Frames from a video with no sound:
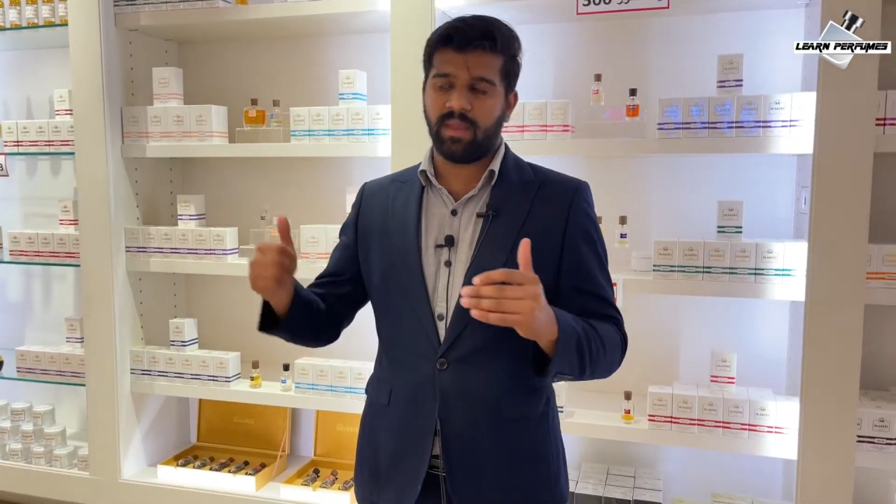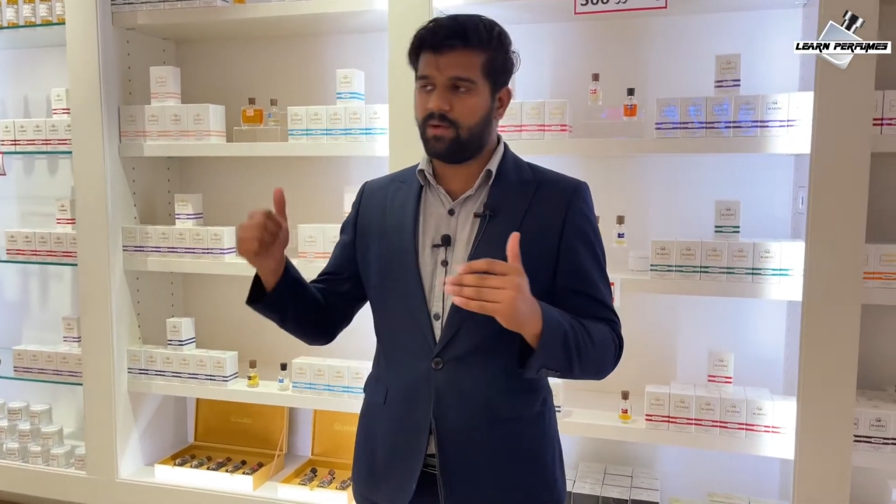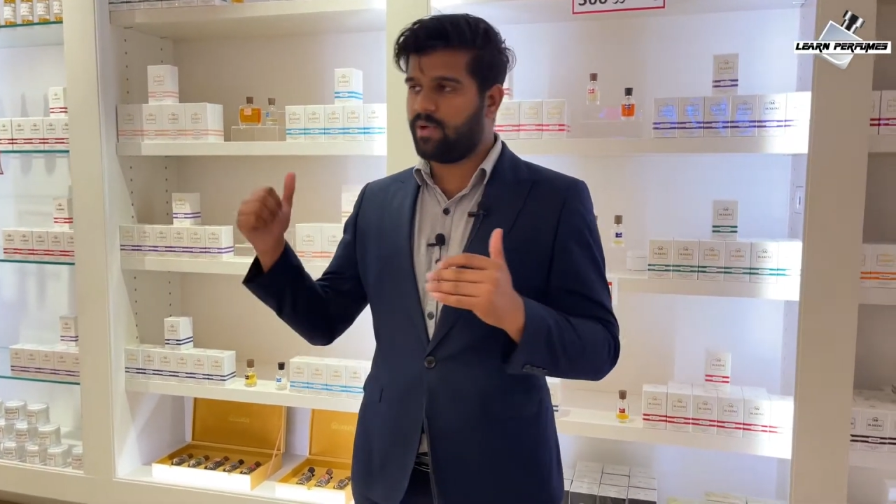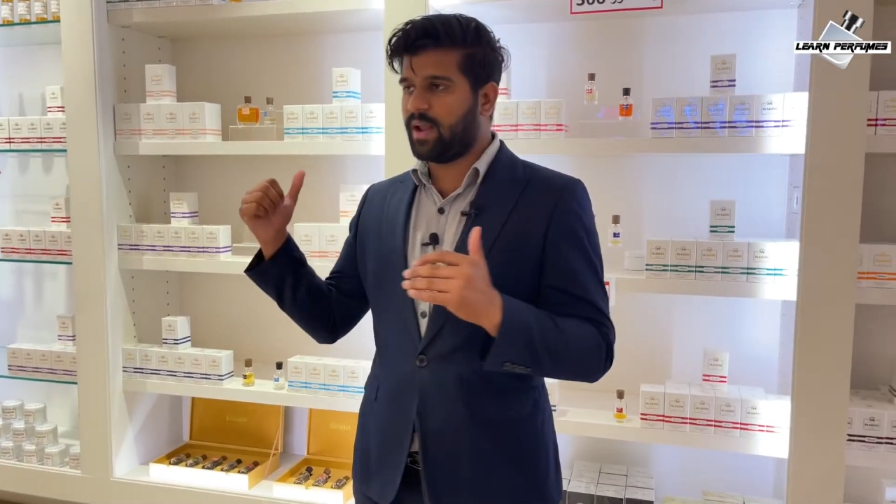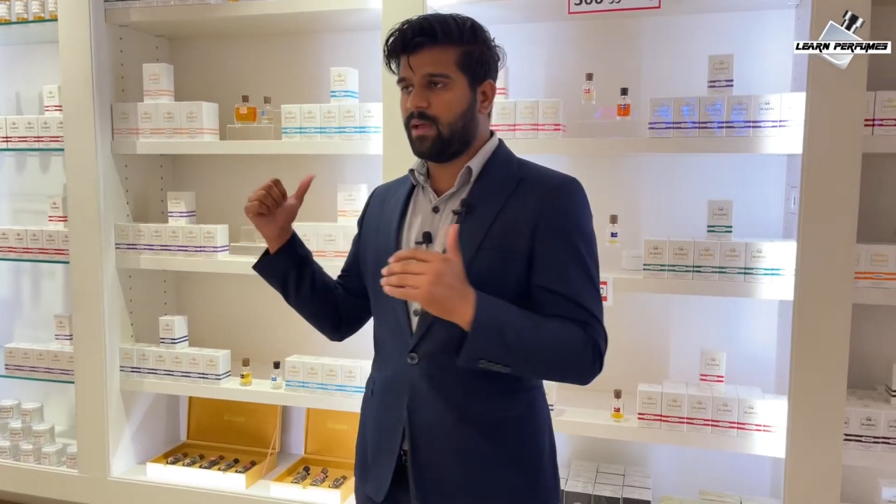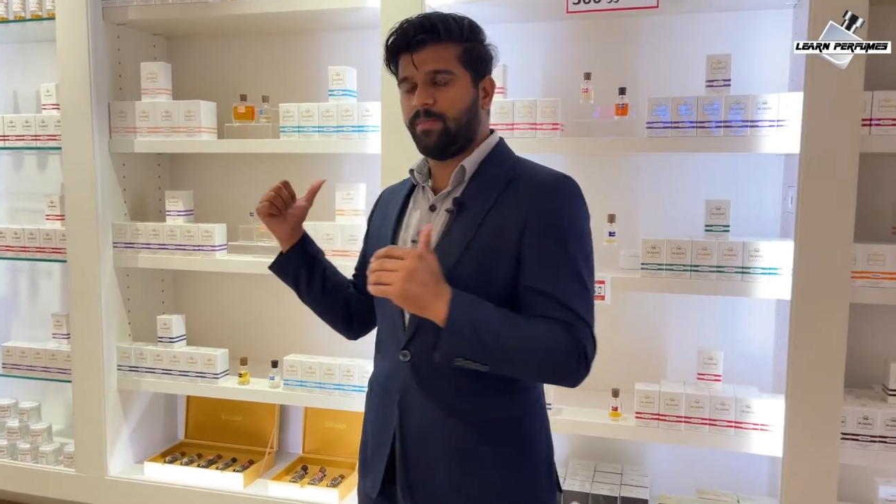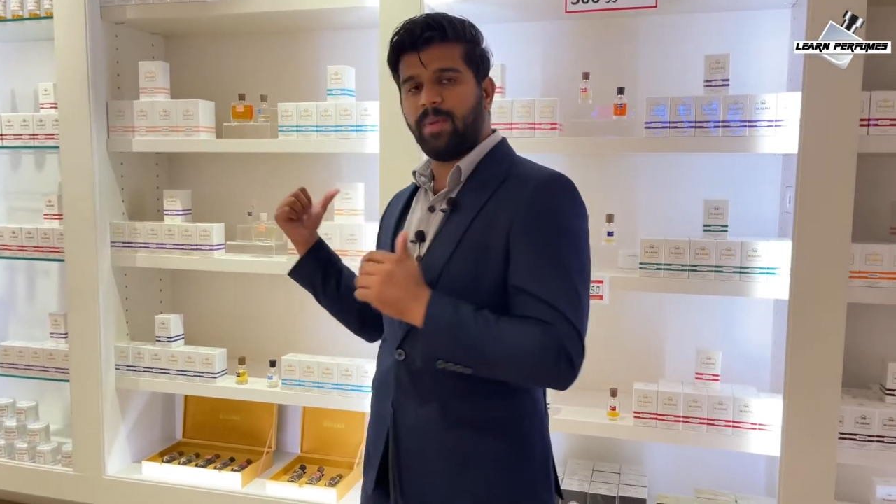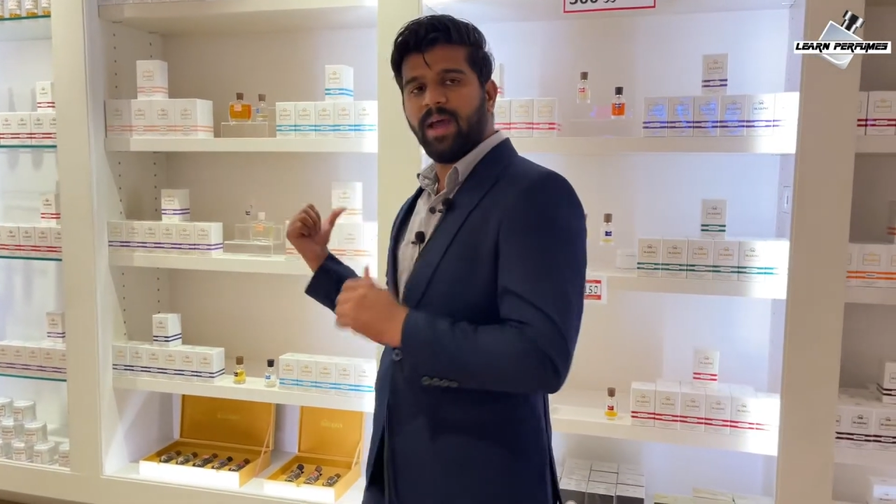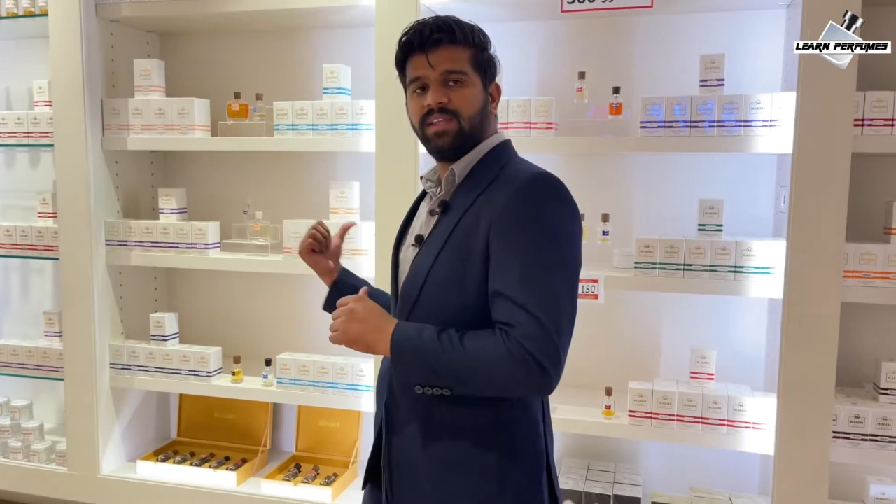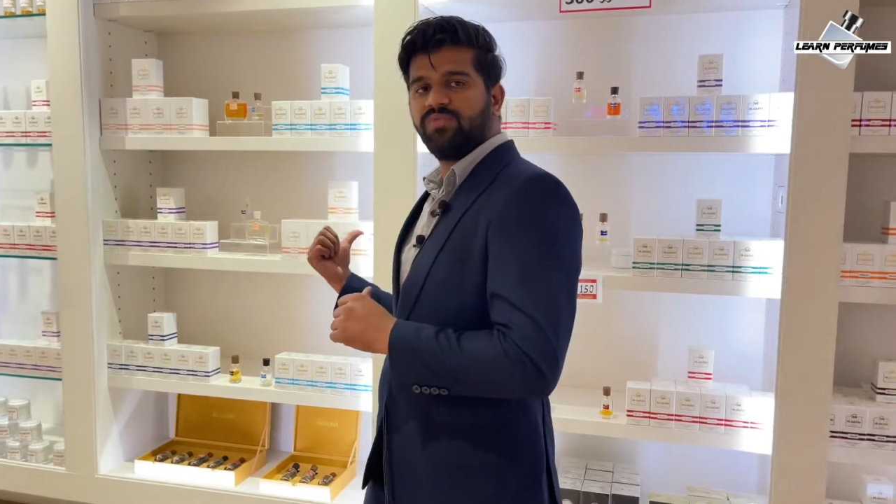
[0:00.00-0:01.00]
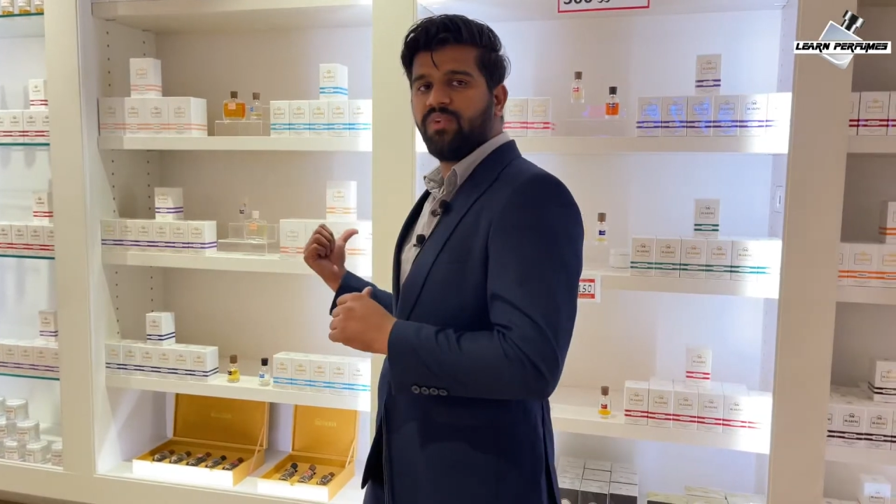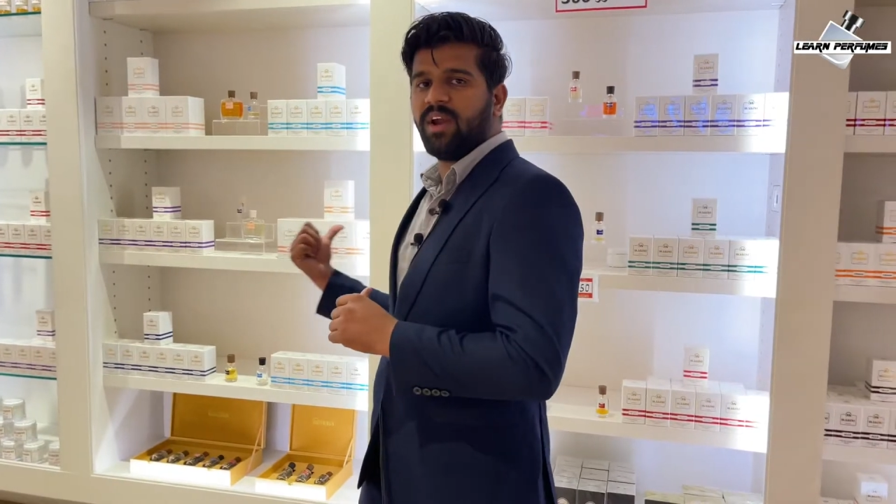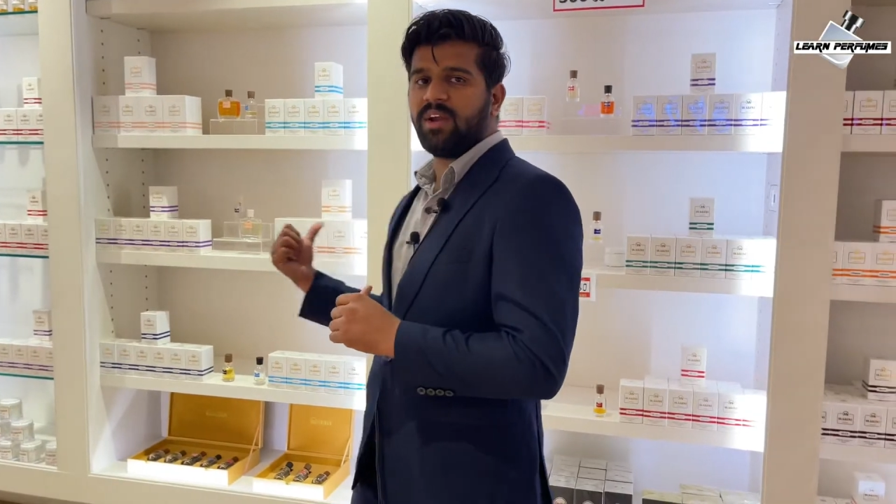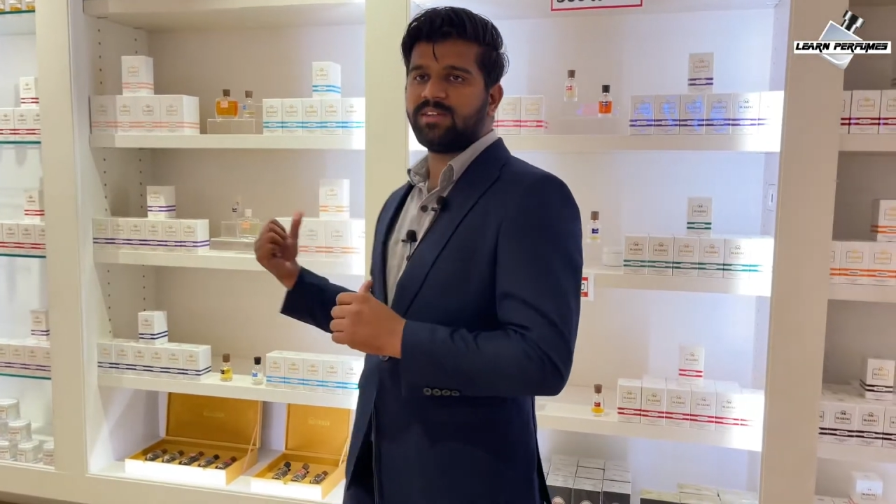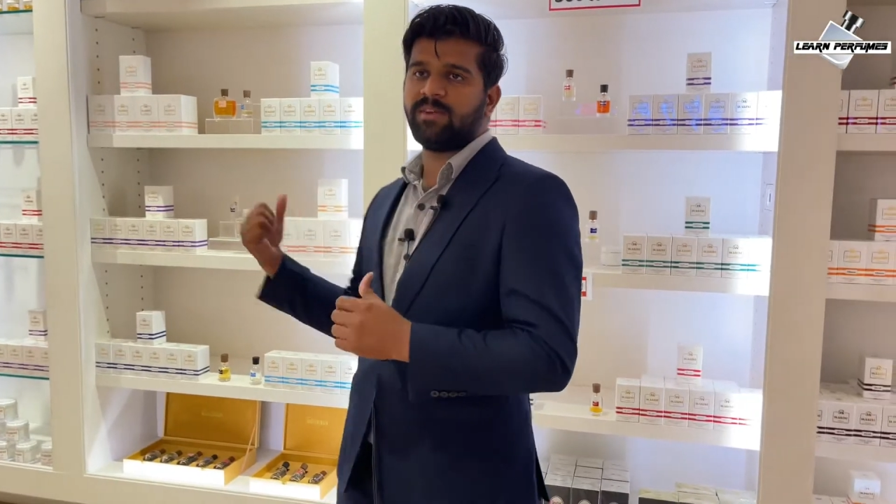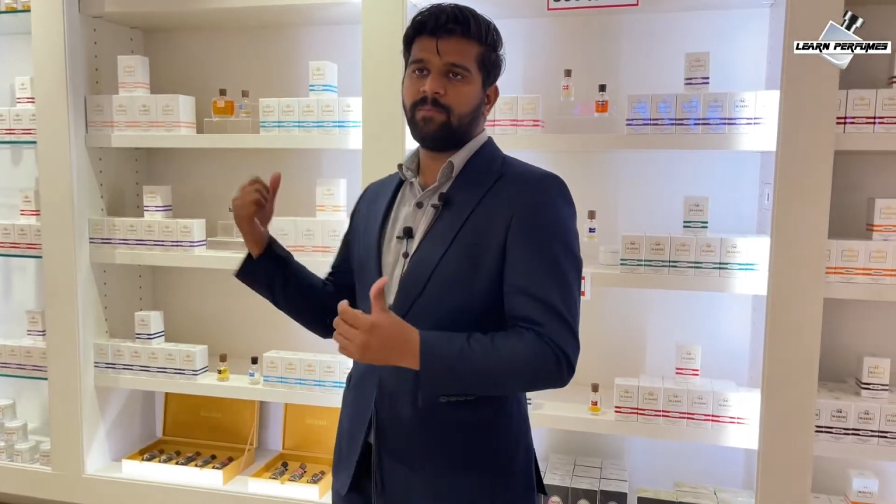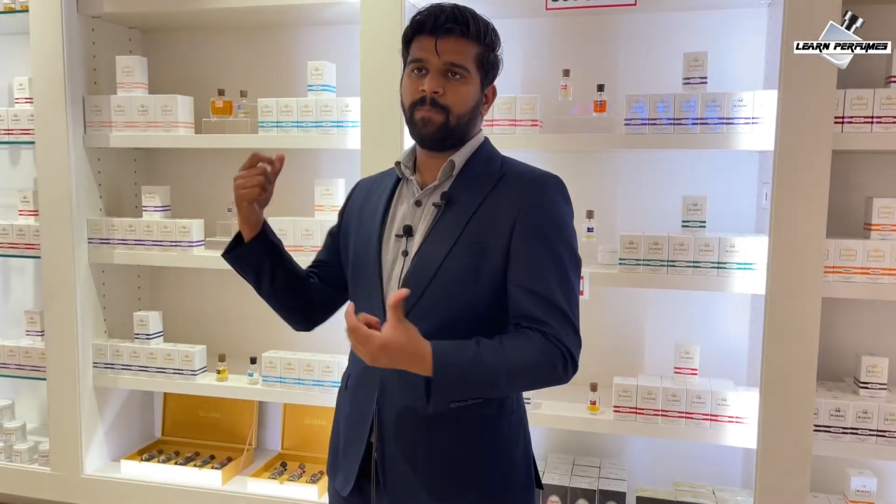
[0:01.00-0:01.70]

when I buy this fragrance,